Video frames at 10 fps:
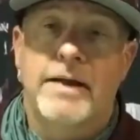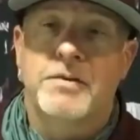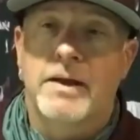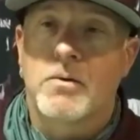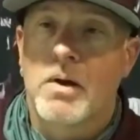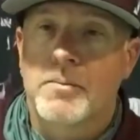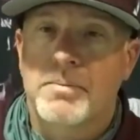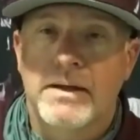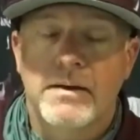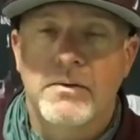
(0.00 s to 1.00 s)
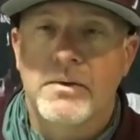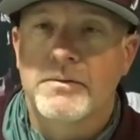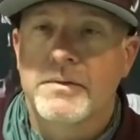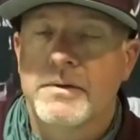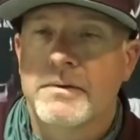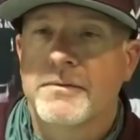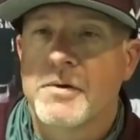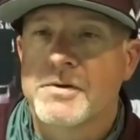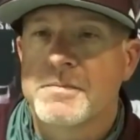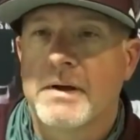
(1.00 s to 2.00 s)
been asked that quite a bit here the
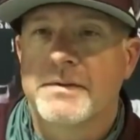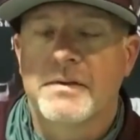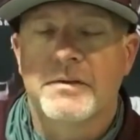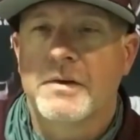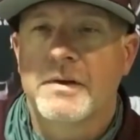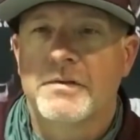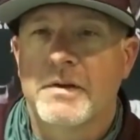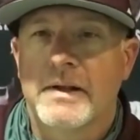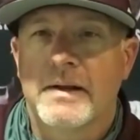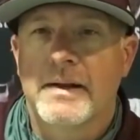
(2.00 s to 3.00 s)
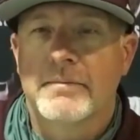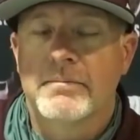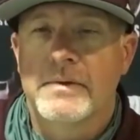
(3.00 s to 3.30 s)
first month of the season. And,